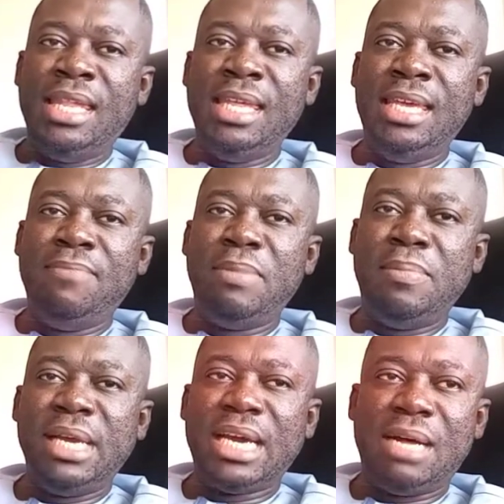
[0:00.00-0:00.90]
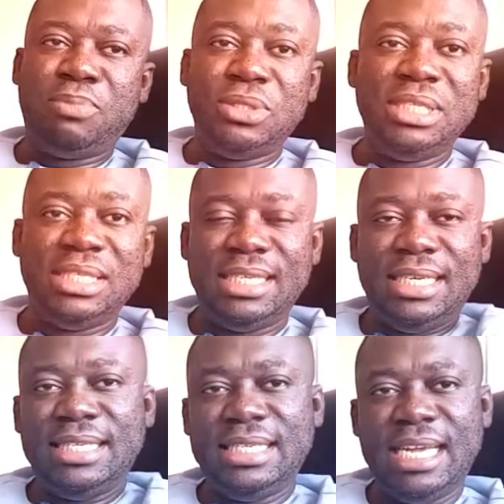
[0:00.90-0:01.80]
the biblical
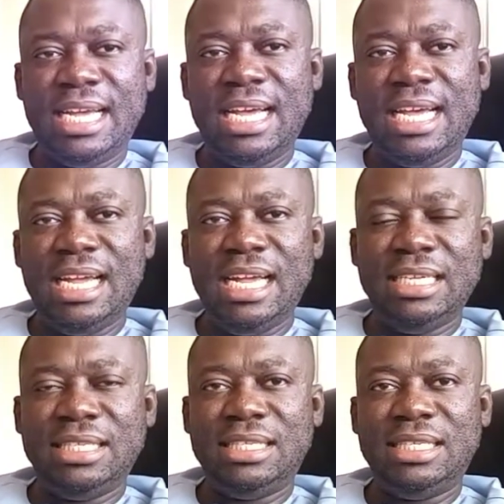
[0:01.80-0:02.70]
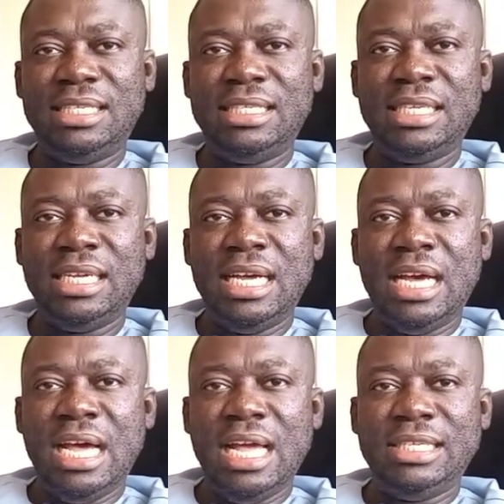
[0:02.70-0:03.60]
position is
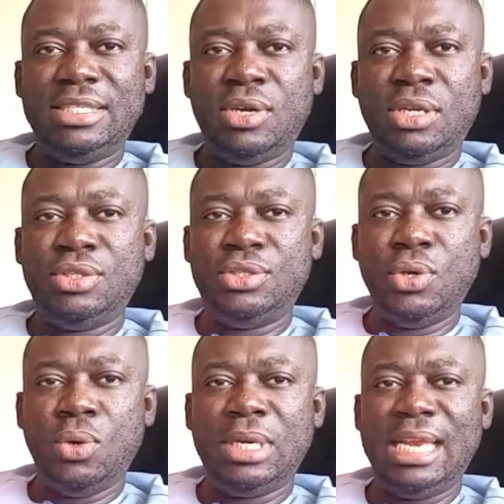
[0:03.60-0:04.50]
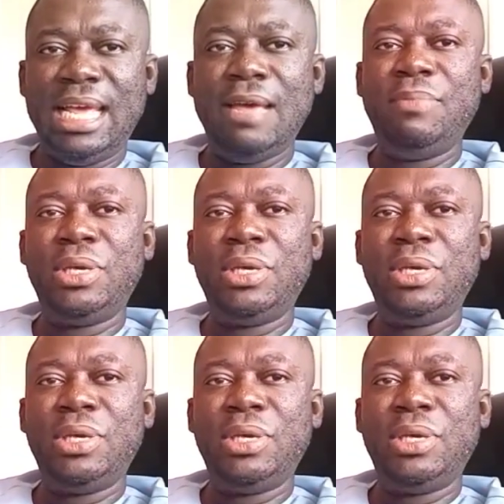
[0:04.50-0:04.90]
not so clear,